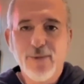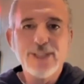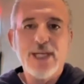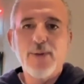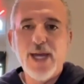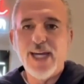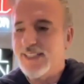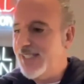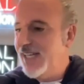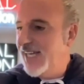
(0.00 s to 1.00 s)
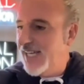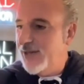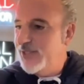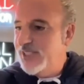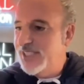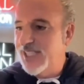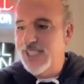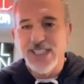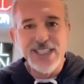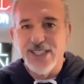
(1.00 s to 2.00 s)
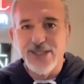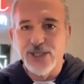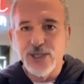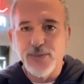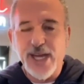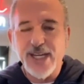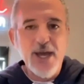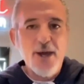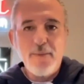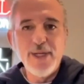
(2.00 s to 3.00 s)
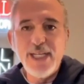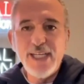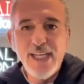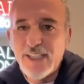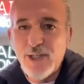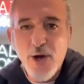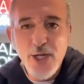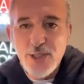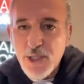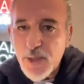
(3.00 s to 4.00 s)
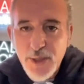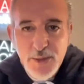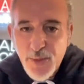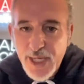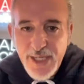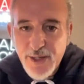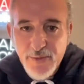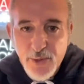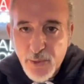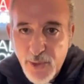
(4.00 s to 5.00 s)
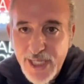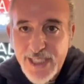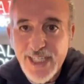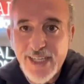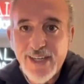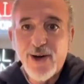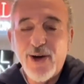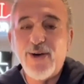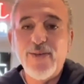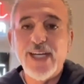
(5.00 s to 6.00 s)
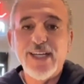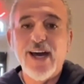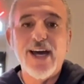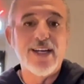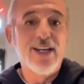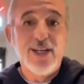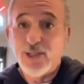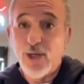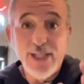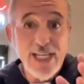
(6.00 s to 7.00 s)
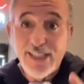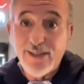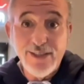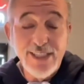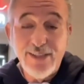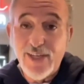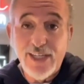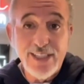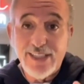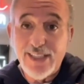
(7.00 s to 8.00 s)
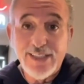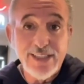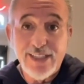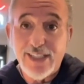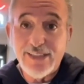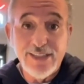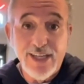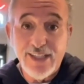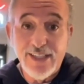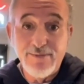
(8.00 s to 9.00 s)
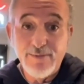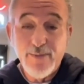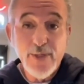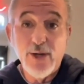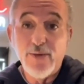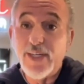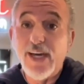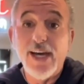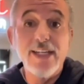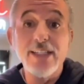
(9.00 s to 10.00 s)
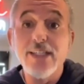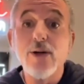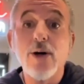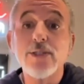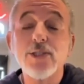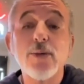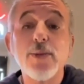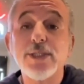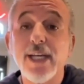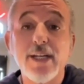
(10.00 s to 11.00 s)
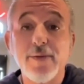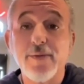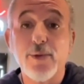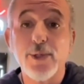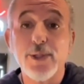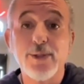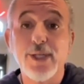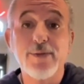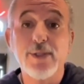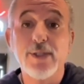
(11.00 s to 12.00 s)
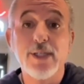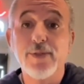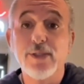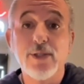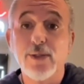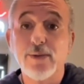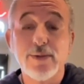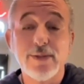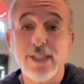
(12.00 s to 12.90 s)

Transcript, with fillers: And once I passed it, it was just a little, little speck, but it, it caused so much pain over a week. Oh my God. So that little email, you think that that's nothing. Oh my God. It can cause so much headache for you if you, if you don't,